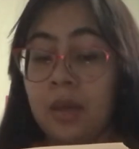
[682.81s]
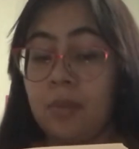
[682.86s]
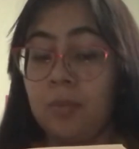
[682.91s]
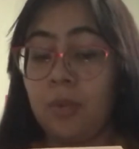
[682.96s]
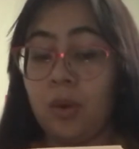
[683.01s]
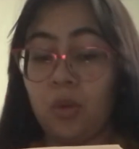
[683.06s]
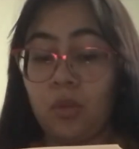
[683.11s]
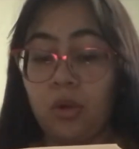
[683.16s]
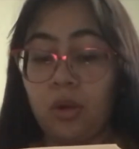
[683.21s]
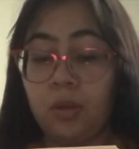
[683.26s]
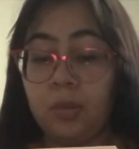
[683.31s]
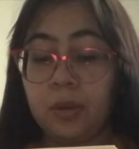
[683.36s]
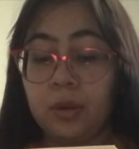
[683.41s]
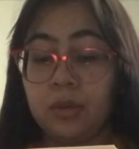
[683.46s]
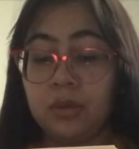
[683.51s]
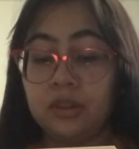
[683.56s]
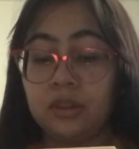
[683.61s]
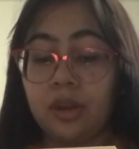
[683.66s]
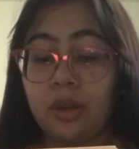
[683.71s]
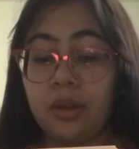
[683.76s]
But Wilbur
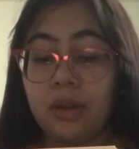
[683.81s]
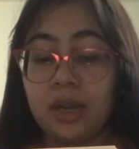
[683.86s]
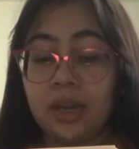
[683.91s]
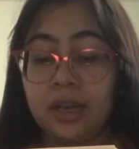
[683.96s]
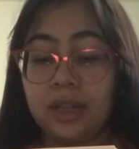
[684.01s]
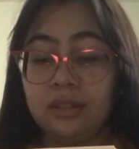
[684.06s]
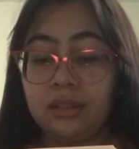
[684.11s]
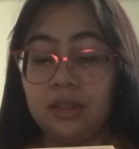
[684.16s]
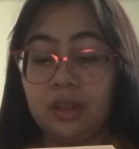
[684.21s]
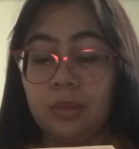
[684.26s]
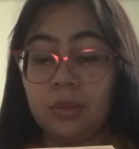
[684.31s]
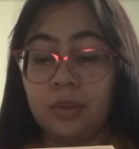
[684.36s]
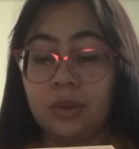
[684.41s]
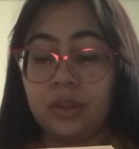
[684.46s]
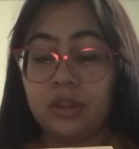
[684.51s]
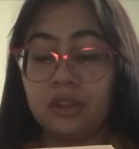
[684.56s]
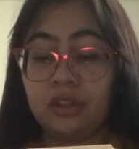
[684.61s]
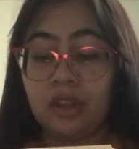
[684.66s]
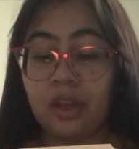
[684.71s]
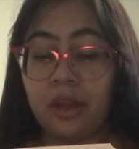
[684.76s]
was already asleep when
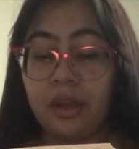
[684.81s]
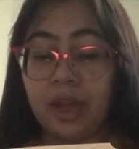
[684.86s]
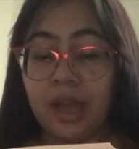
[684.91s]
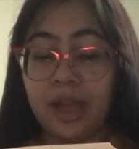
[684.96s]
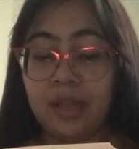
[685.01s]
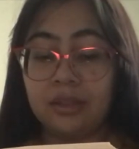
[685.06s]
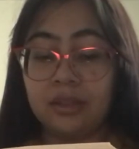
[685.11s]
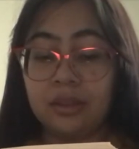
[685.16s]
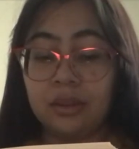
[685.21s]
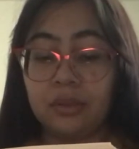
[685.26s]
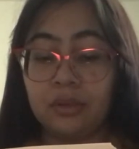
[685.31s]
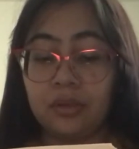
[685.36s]
the song ended.